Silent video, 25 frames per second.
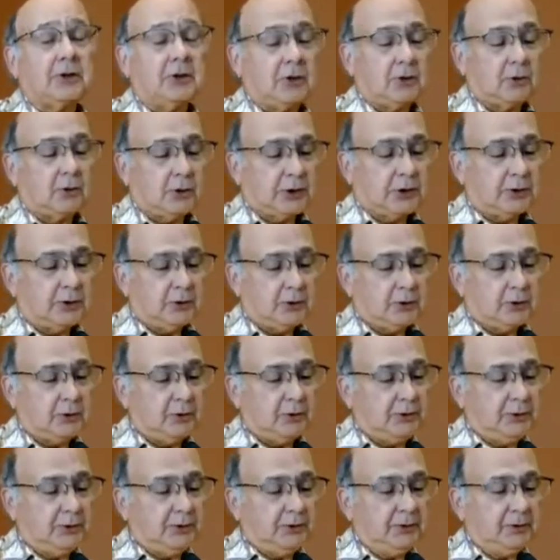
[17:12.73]
you are
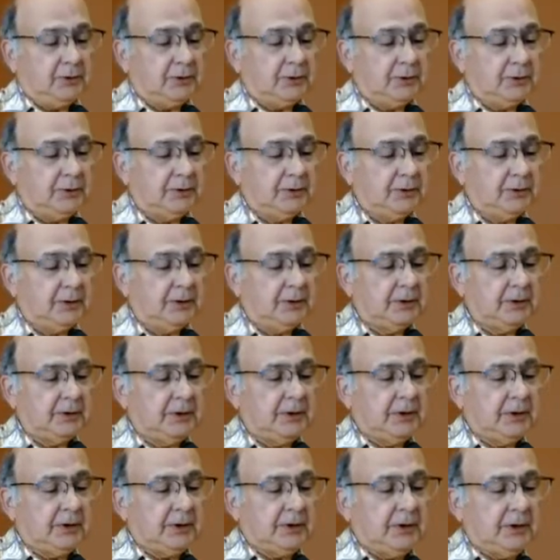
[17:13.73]
told.
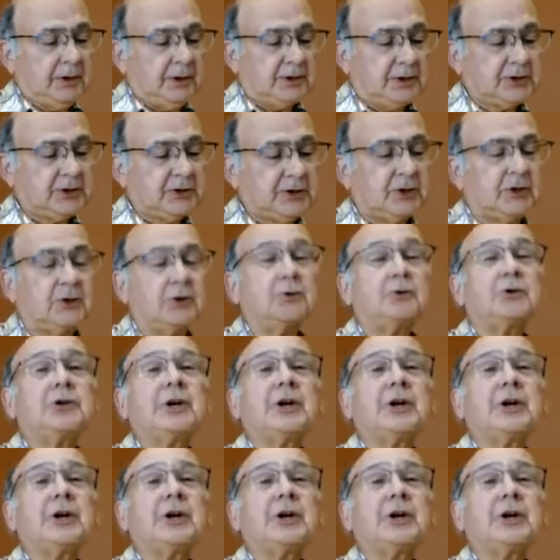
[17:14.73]
It's the New